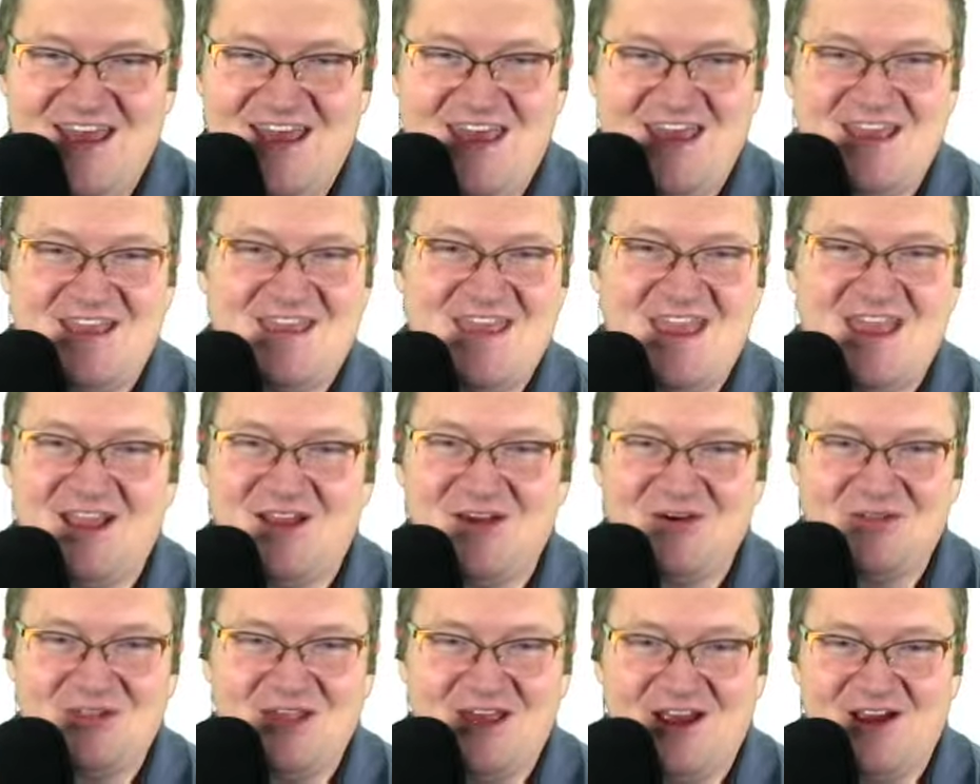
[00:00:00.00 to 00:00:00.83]
It can't
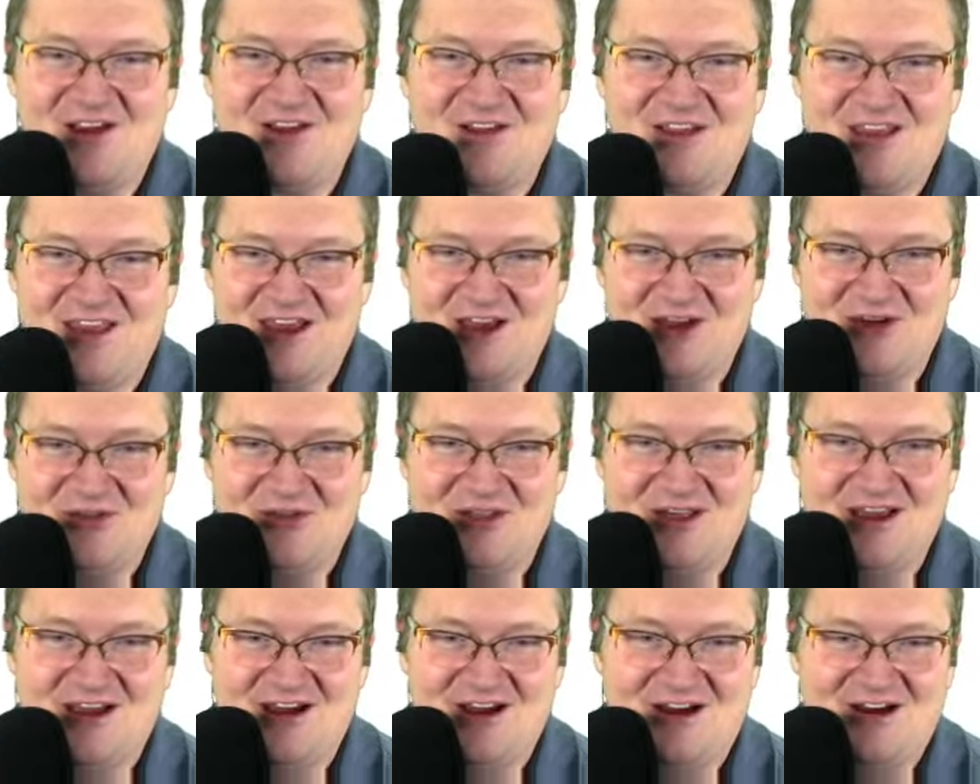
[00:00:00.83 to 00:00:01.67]
go there, can't go
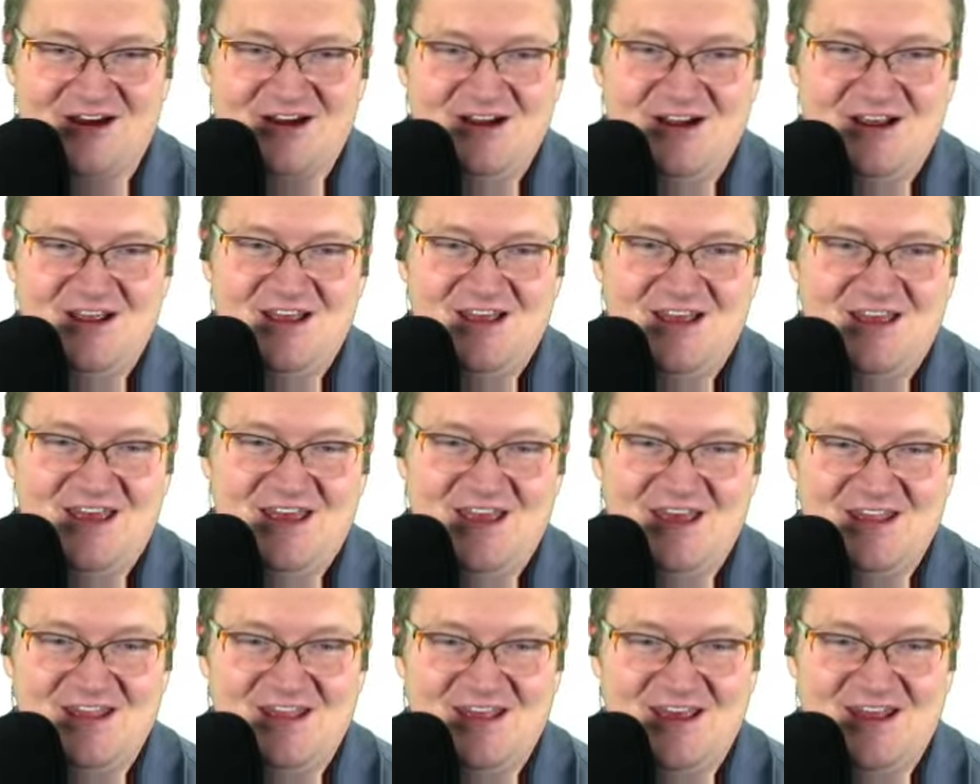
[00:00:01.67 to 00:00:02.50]
there.
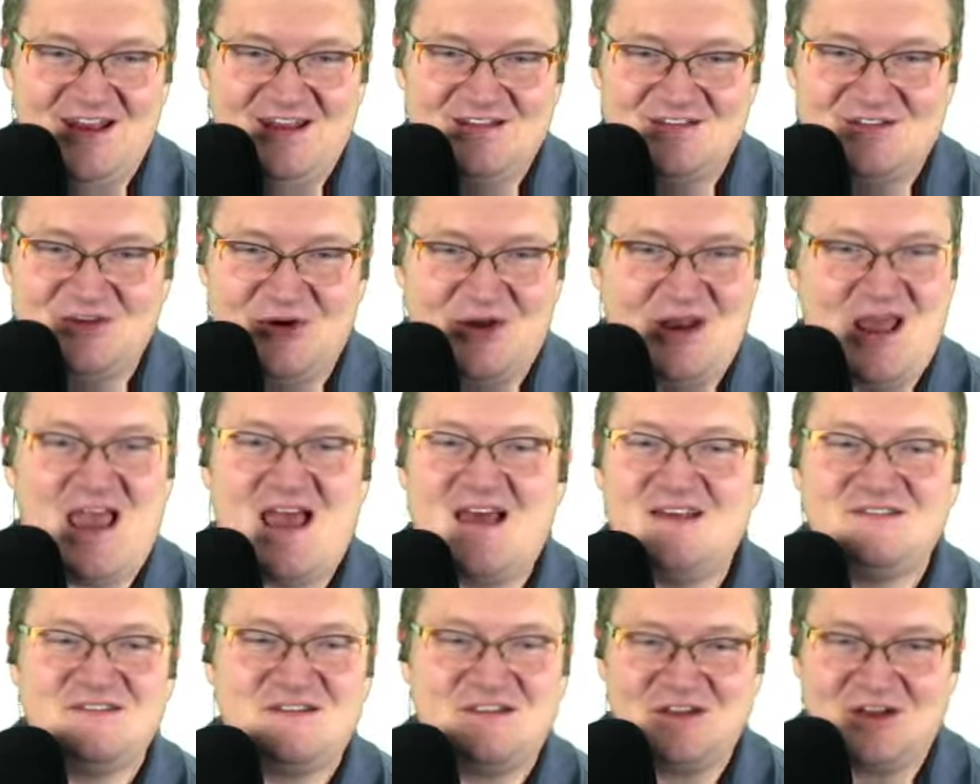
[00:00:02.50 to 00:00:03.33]
And then, so it
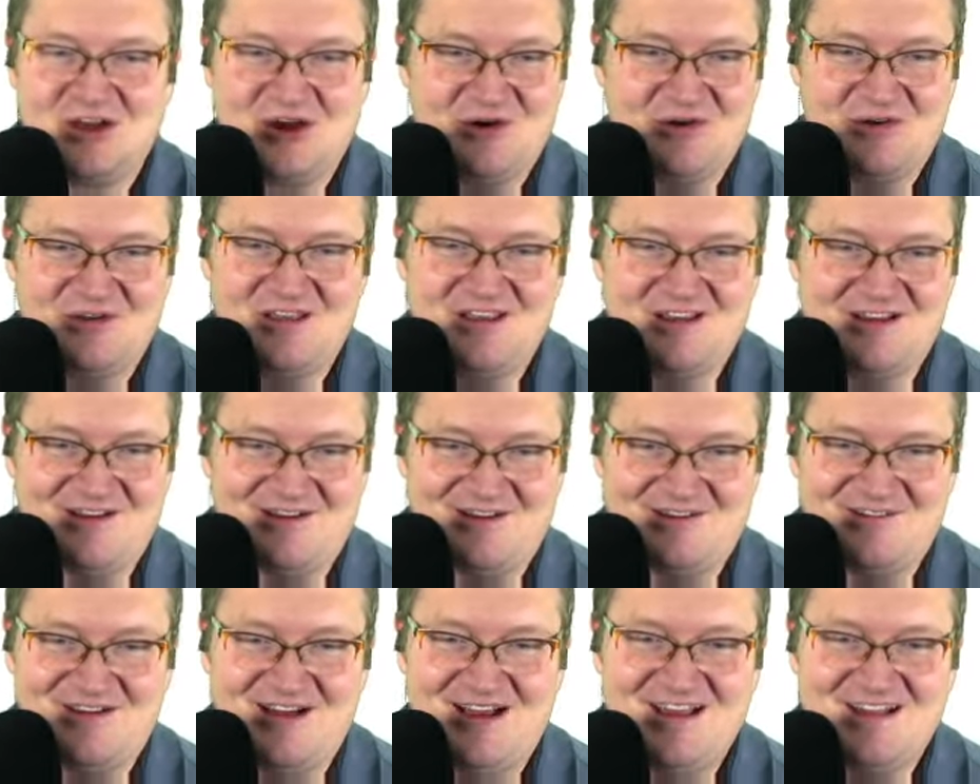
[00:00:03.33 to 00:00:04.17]
has to go
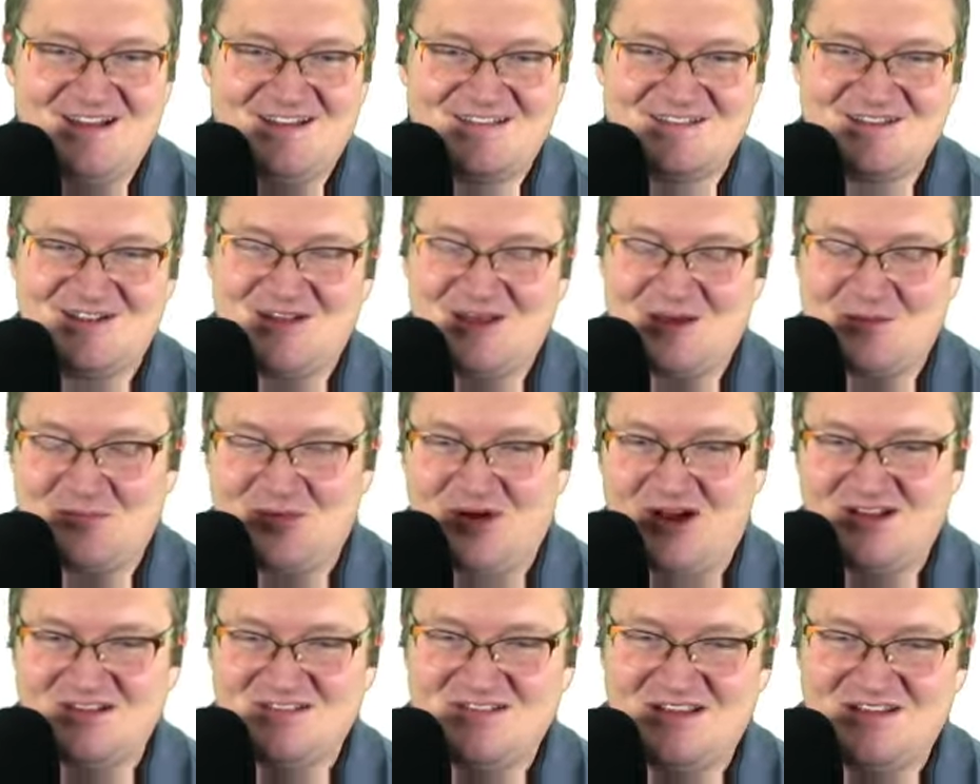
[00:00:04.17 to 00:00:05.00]
here, right? So like
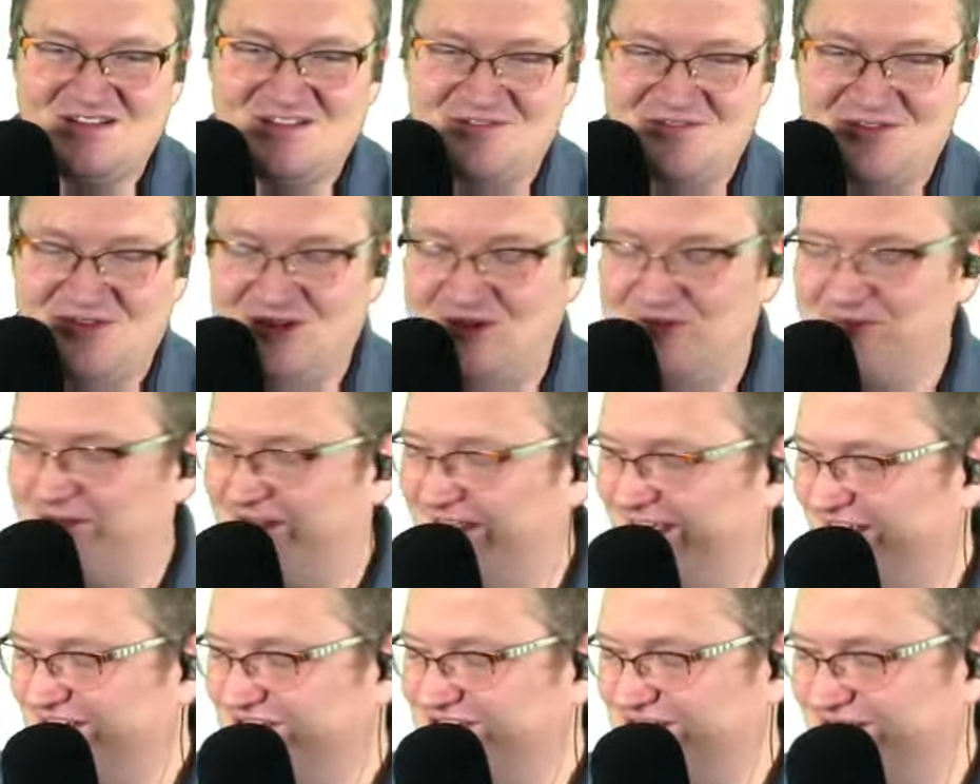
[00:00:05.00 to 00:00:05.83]
process of
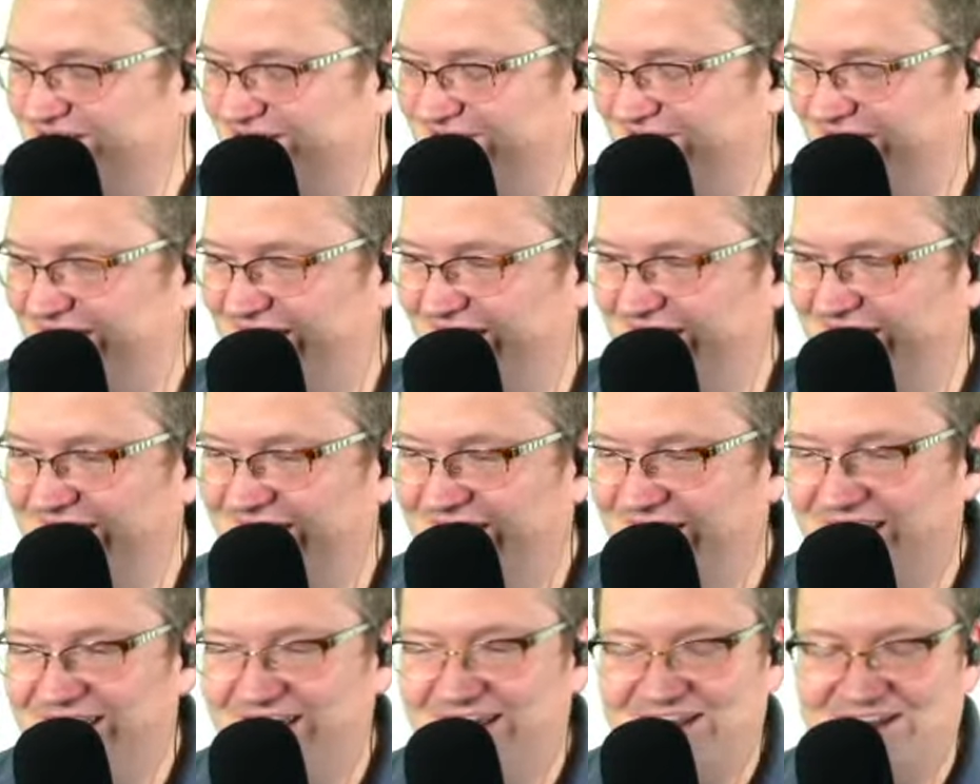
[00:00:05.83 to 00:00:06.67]
elimination, right?
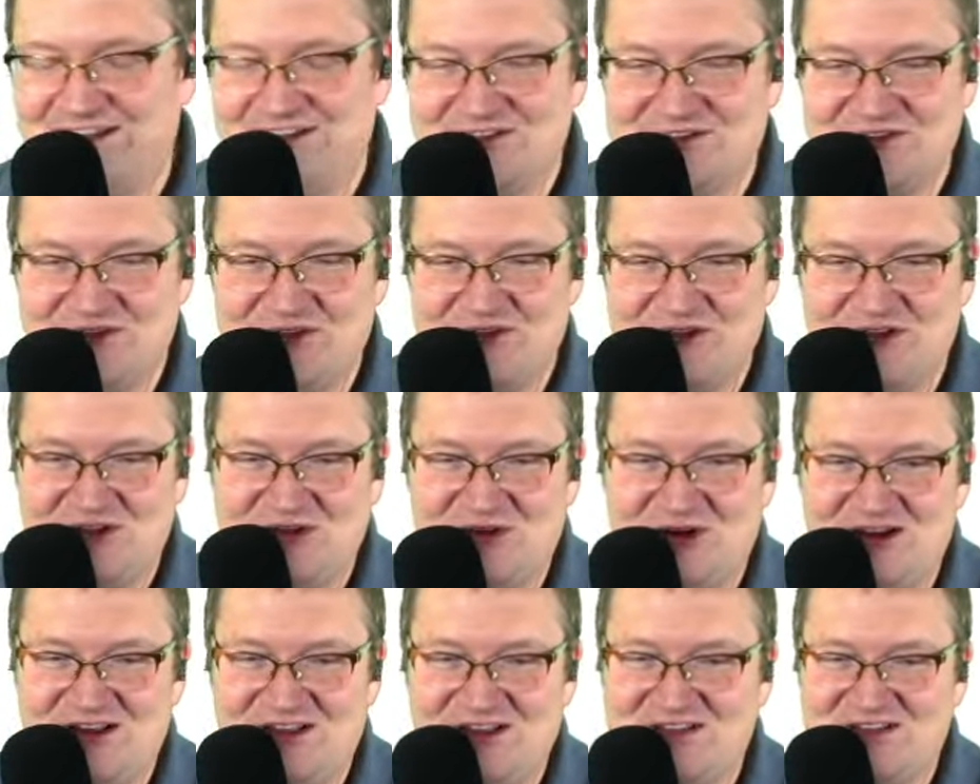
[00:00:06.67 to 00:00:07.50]
There's only
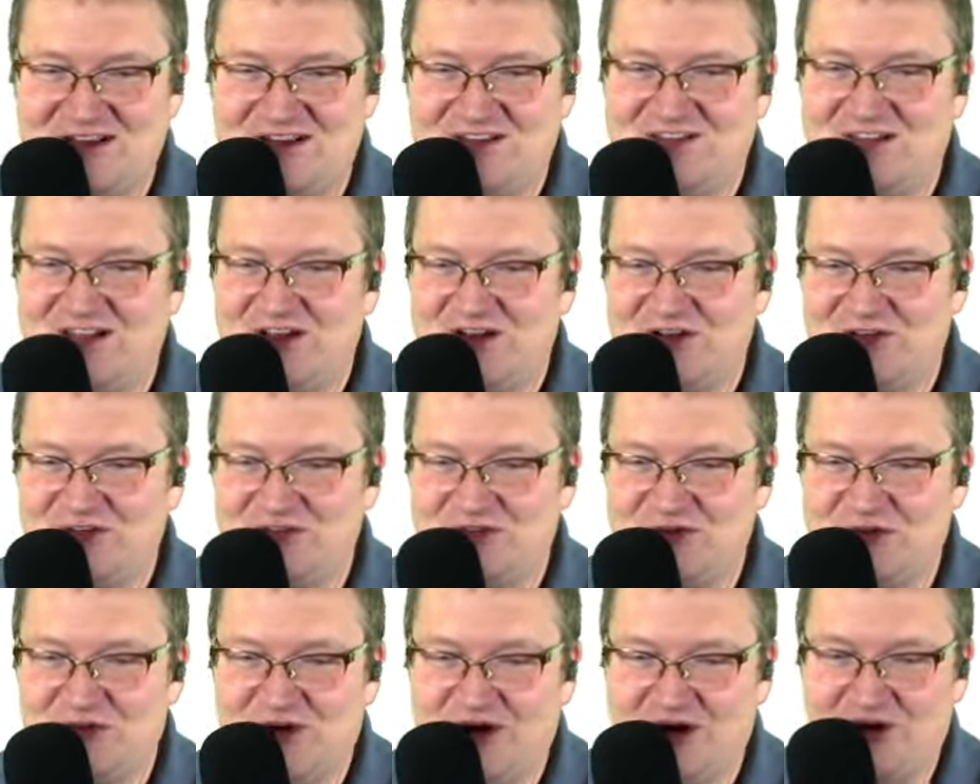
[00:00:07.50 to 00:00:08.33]
26 letters
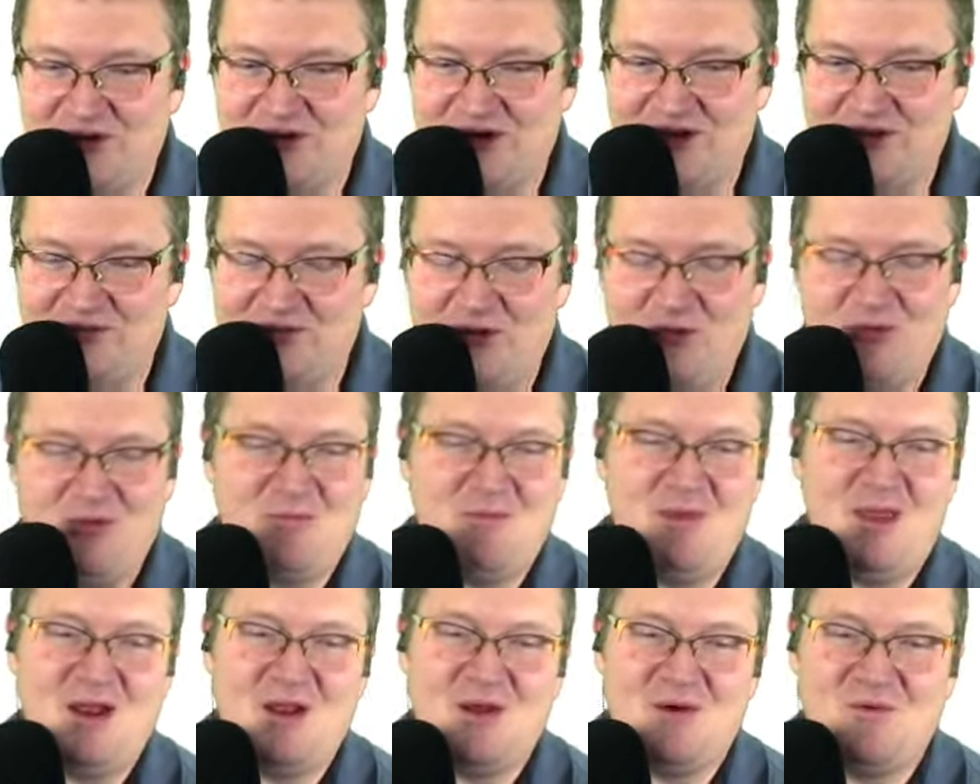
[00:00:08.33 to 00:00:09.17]
to work with. But we
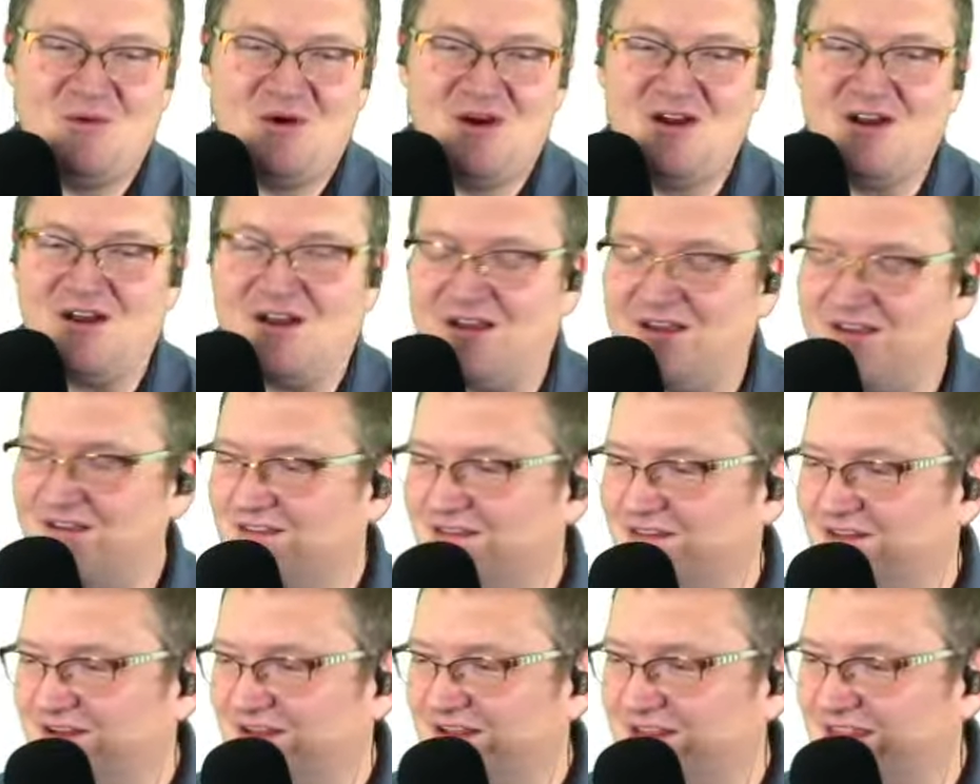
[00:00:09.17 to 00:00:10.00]
made it work.
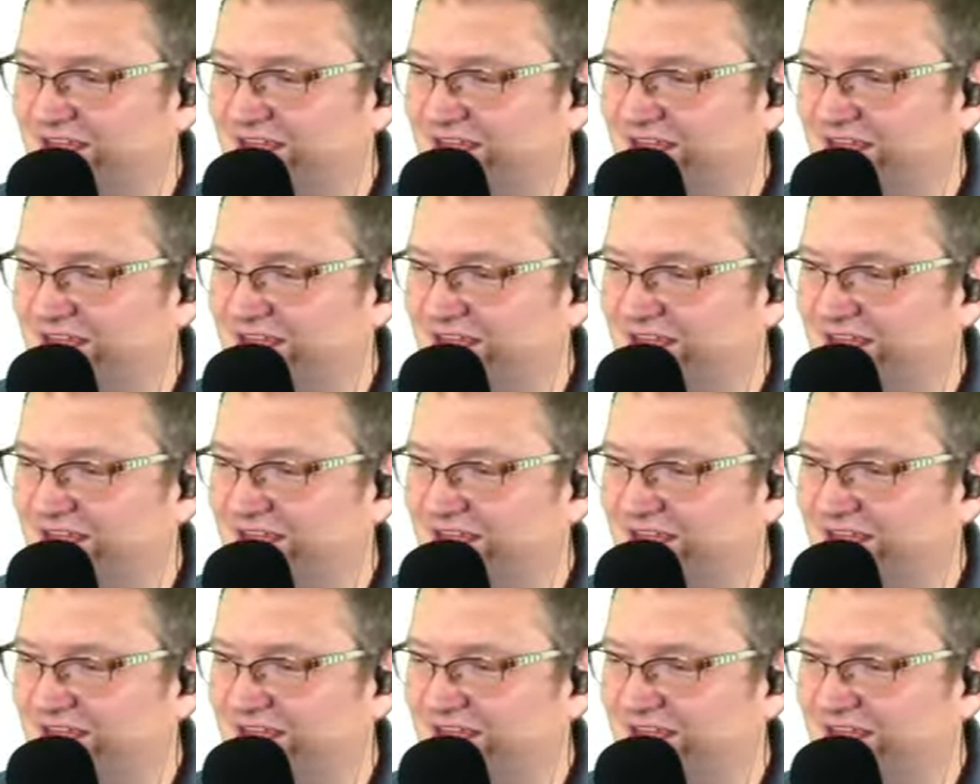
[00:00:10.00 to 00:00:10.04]
Look at